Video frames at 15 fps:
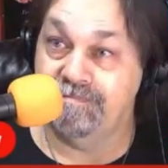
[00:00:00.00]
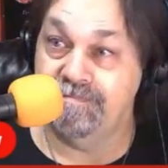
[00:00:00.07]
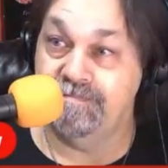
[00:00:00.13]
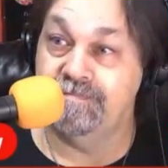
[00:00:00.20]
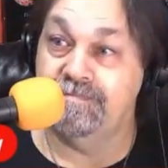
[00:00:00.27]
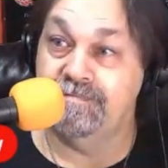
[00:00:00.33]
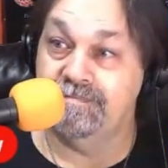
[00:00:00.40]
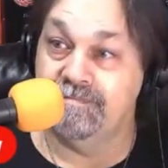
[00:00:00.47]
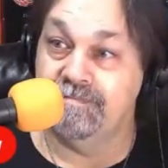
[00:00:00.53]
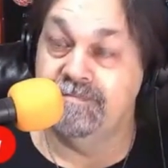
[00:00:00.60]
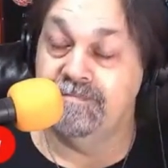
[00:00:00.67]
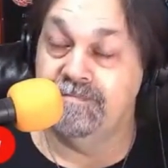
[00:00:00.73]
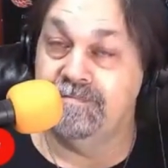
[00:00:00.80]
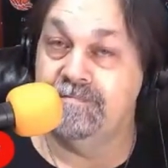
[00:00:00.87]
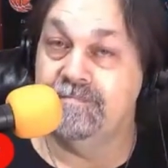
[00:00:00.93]

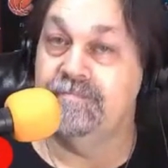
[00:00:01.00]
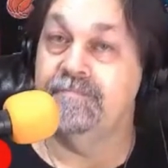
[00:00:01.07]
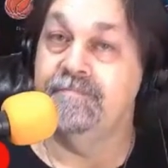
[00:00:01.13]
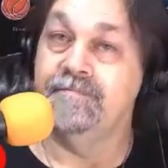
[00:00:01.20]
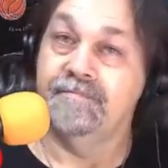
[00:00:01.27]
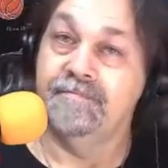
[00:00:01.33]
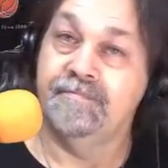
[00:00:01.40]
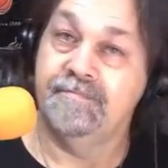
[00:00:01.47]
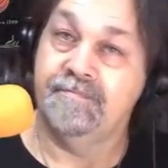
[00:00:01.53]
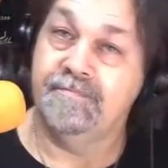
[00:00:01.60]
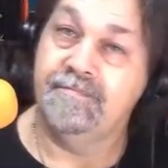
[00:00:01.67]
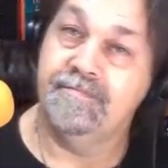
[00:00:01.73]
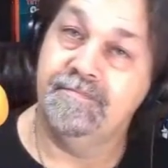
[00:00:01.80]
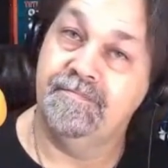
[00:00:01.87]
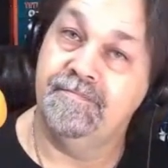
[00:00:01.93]

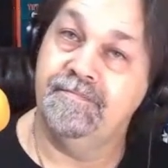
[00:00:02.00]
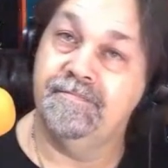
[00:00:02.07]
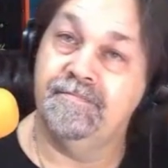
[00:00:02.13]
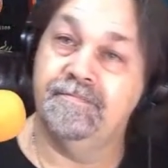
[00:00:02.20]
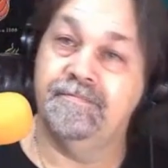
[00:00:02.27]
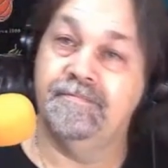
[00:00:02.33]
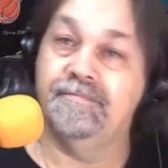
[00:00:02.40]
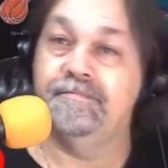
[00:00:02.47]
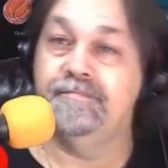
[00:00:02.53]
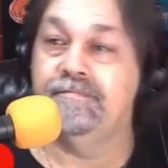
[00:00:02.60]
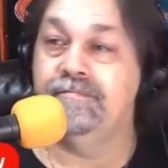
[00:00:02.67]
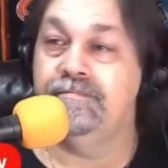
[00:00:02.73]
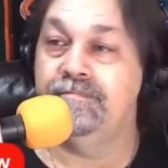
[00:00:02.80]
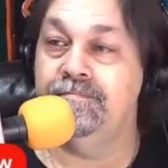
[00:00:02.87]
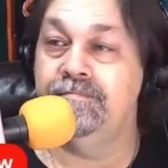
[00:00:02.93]

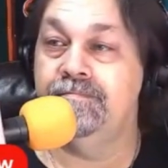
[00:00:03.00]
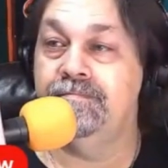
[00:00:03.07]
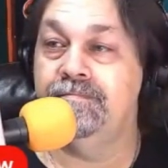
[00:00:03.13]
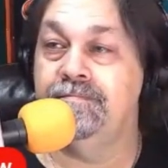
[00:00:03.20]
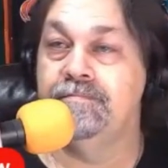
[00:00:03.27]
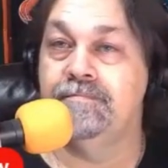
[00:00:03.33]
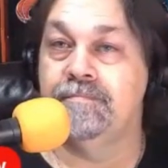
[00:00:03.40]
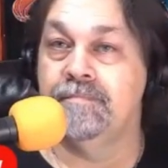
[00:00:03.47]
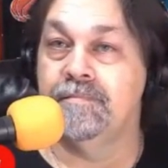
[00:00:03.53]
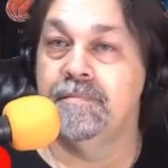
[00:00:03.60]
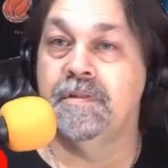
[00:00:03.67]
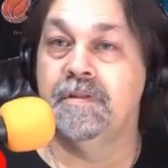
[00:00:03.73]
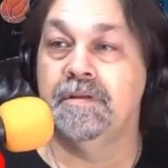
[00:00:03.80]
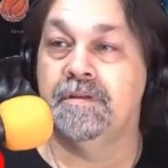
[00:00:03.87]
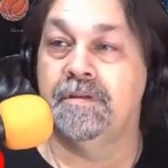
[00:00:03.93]

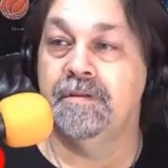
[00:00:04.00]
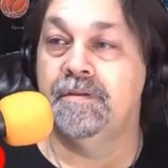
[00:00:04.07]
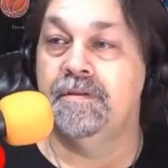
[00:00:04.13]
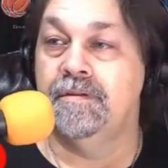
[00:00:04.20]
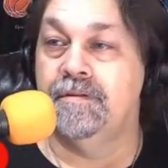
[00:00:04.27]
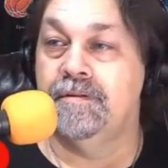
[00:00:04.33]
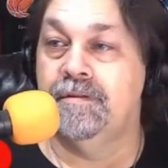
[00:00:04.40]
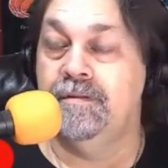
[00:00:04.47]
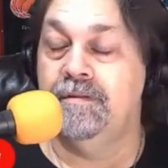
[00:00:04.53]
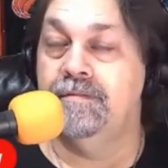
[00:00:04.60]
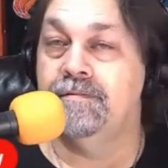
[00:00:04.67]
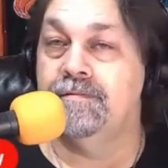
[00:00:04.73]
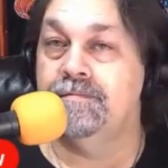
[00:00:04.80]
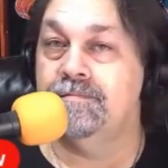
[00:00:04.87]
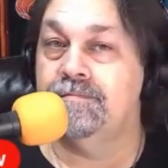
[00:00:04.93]

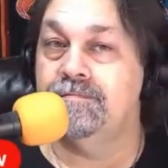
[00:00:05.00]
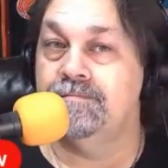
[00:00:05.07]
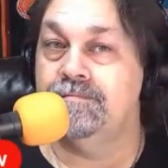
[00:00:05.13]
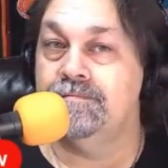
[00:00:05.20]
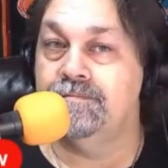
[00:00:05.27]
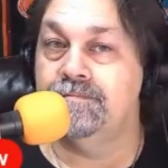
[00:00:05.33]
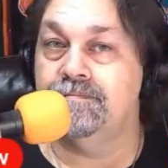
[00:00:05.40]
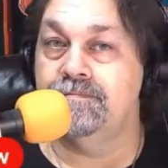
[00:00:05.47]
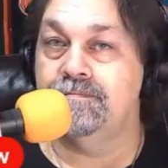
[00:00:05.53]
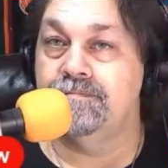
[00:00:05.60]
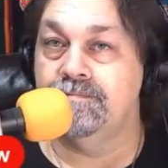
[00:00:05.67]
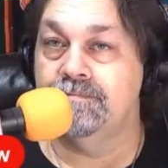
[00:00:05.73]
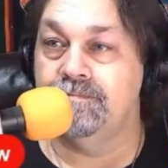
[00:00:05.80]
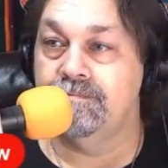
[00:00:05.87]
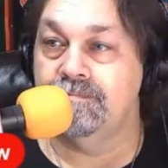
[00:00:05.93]

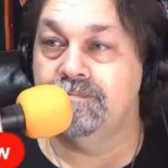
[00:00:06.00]
(not speaking)